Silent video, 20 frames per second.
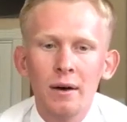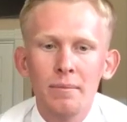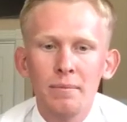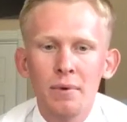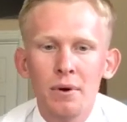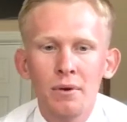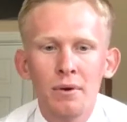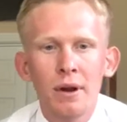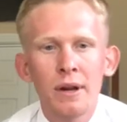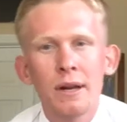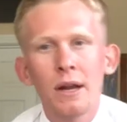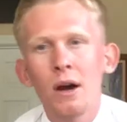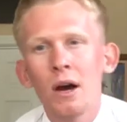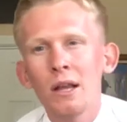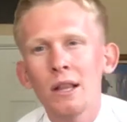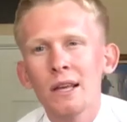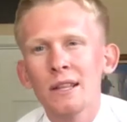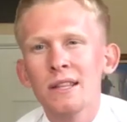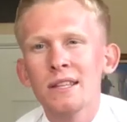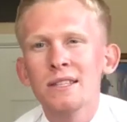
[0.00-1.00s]
But right now
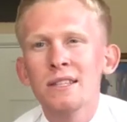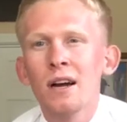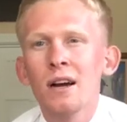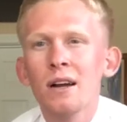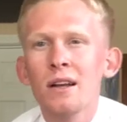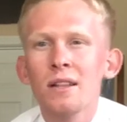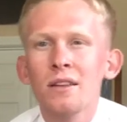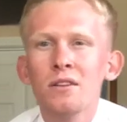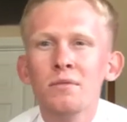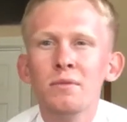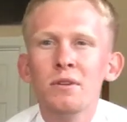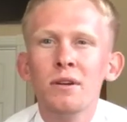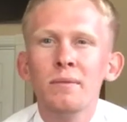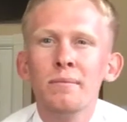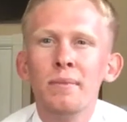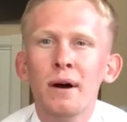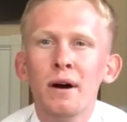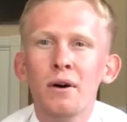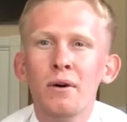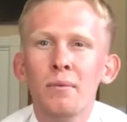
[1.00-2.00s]
I'd like to talk a little bit
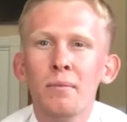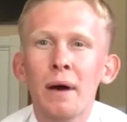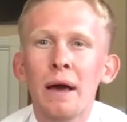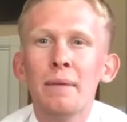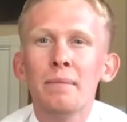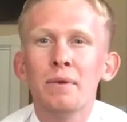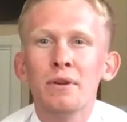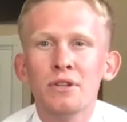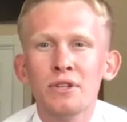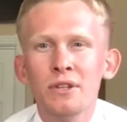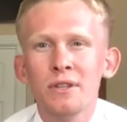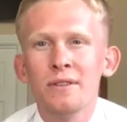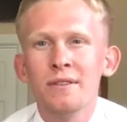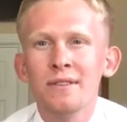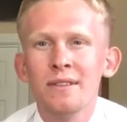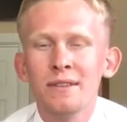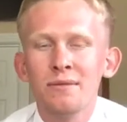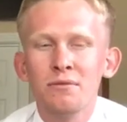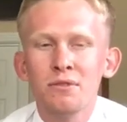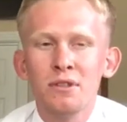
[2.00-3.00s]
about my mission.
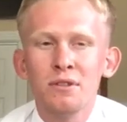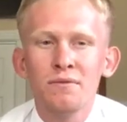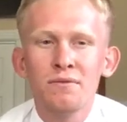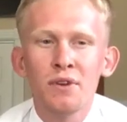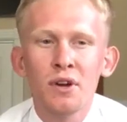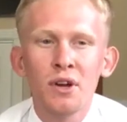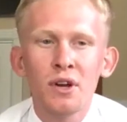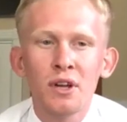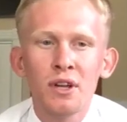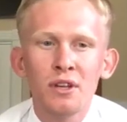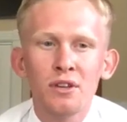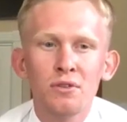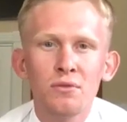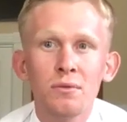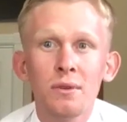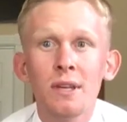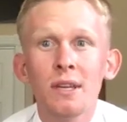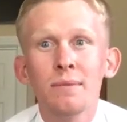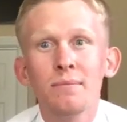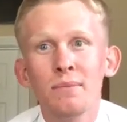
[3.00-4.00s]
It was a very
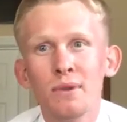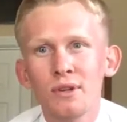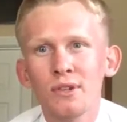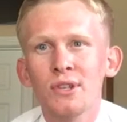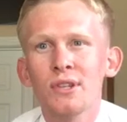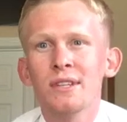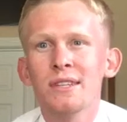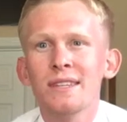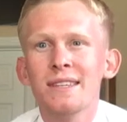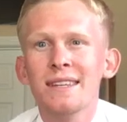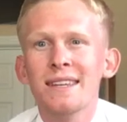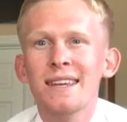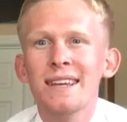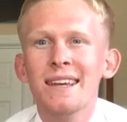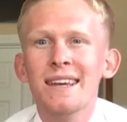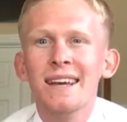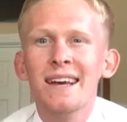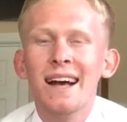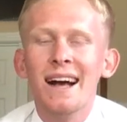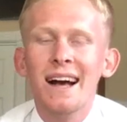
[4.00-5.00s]
unique mission.
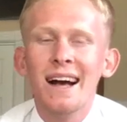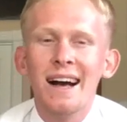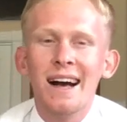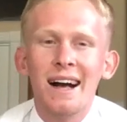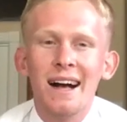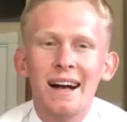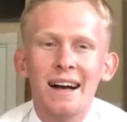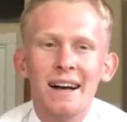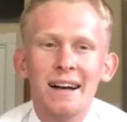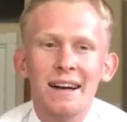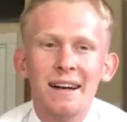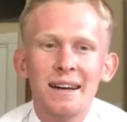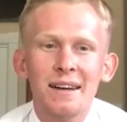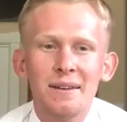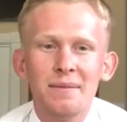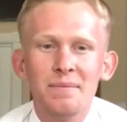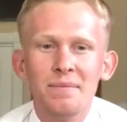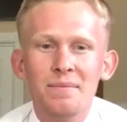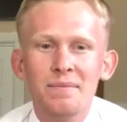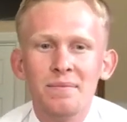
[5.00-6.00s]

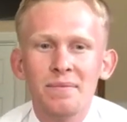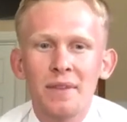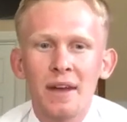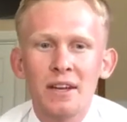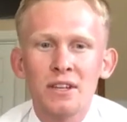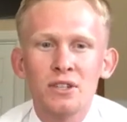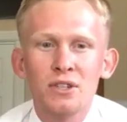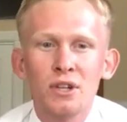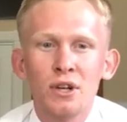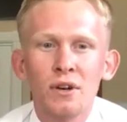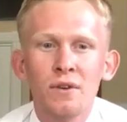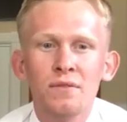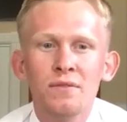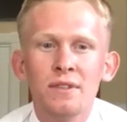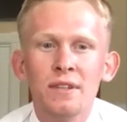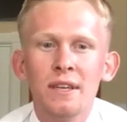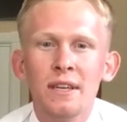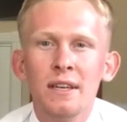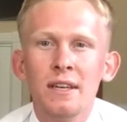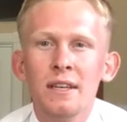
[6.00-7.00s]
I served
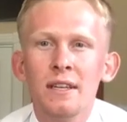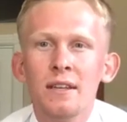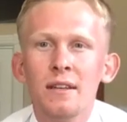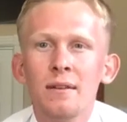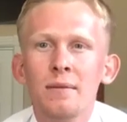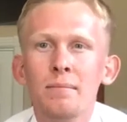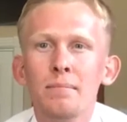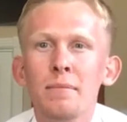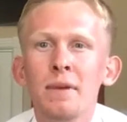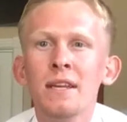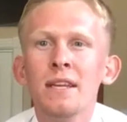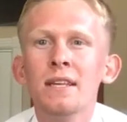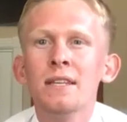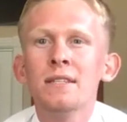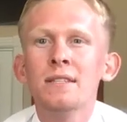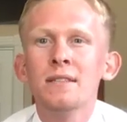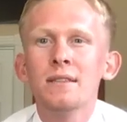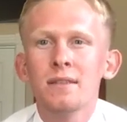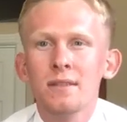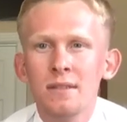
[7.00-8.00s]
in
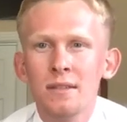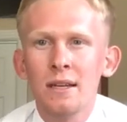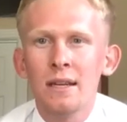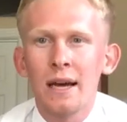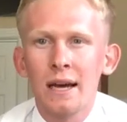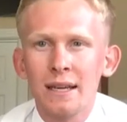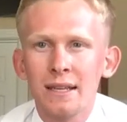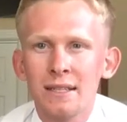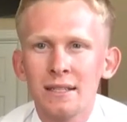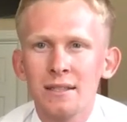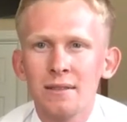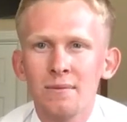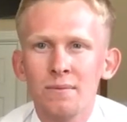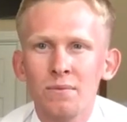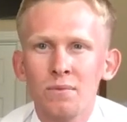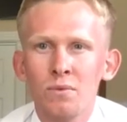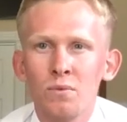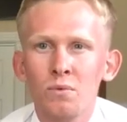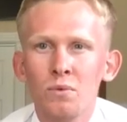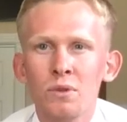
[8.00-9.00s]
Minas Gerais,
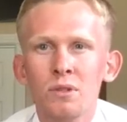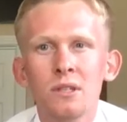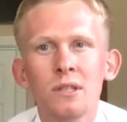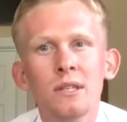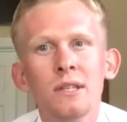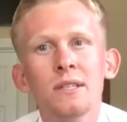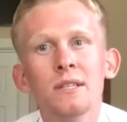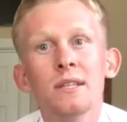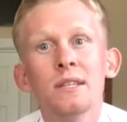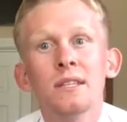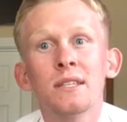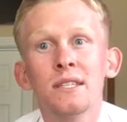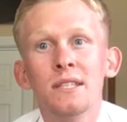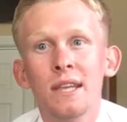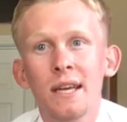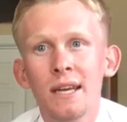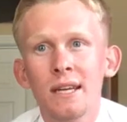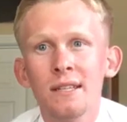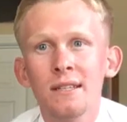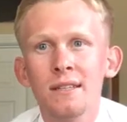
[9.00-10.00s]
which is a
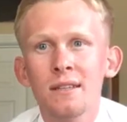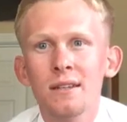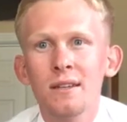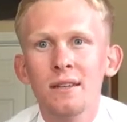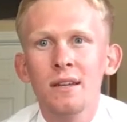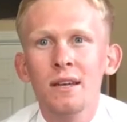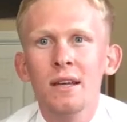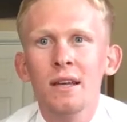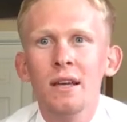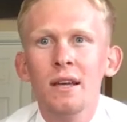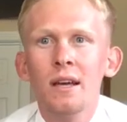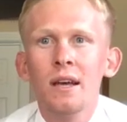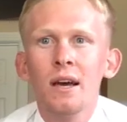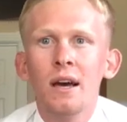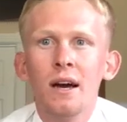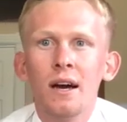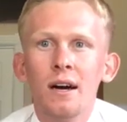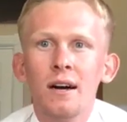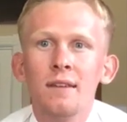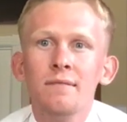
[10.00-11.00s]
state
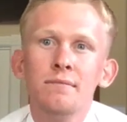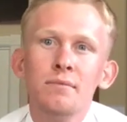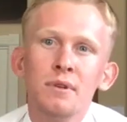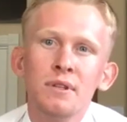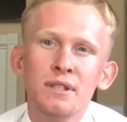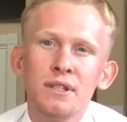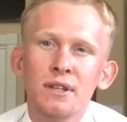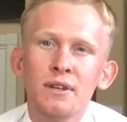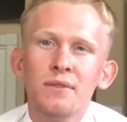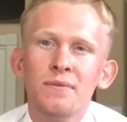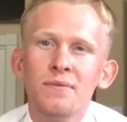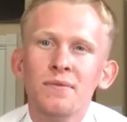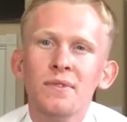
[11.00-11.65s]
of Brazil.